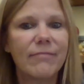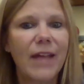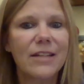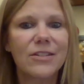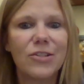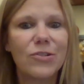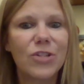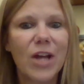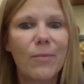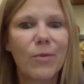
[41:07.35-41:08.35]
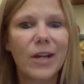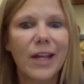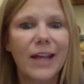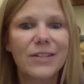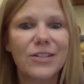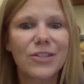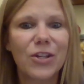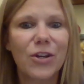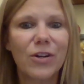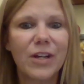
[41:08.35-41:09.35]
has a new job working as a
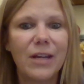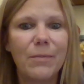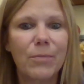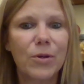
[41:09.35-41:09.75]
security